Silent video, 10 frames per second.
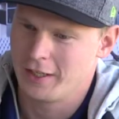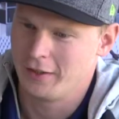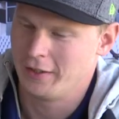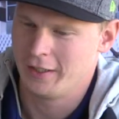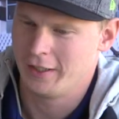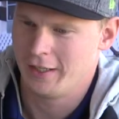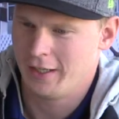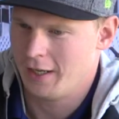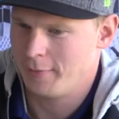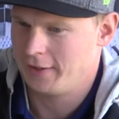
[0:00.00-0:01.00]
And
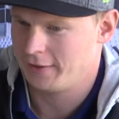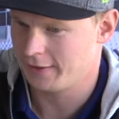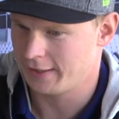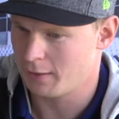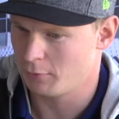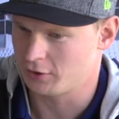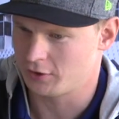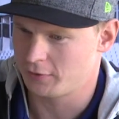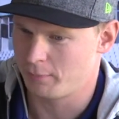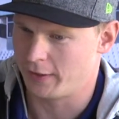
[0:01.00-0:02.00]
uh, I mean, that
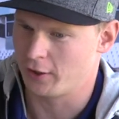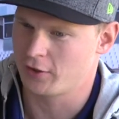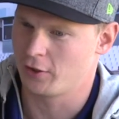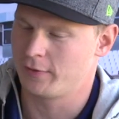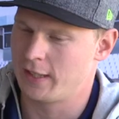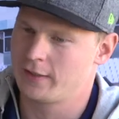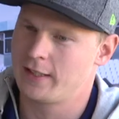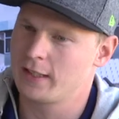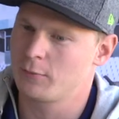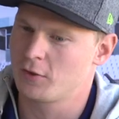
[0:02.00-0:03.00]
was because of that.
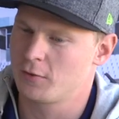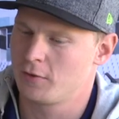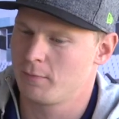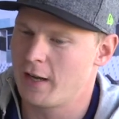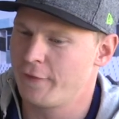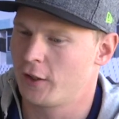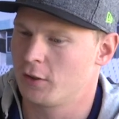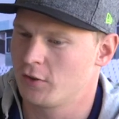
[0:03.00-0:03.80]
That was my father